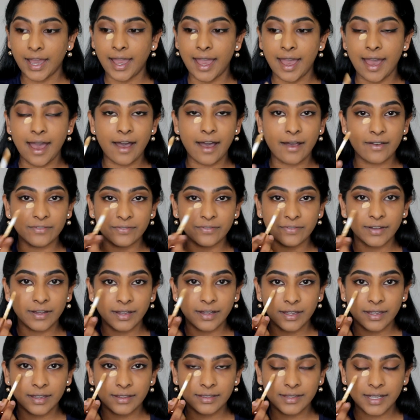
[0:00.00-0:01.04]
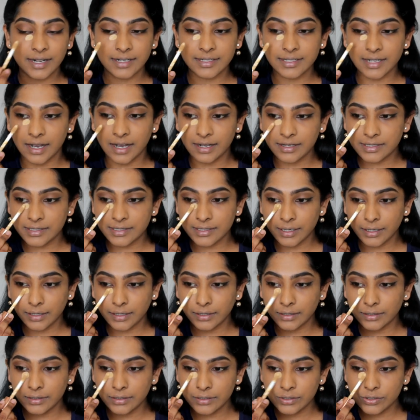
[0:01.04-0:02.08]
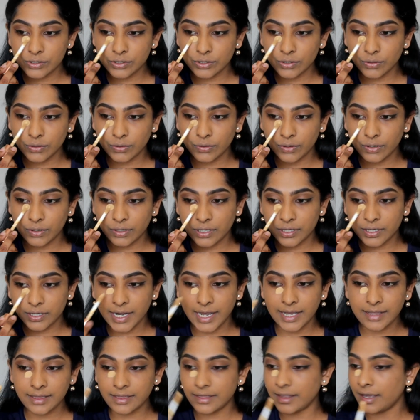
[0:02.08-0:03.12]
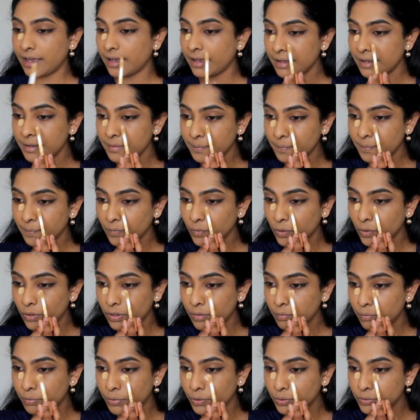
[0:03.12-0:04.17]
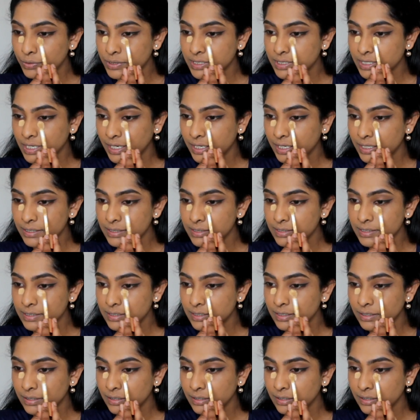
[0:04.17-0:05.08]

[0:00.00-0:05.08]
have that dark circle. So right there on both sides.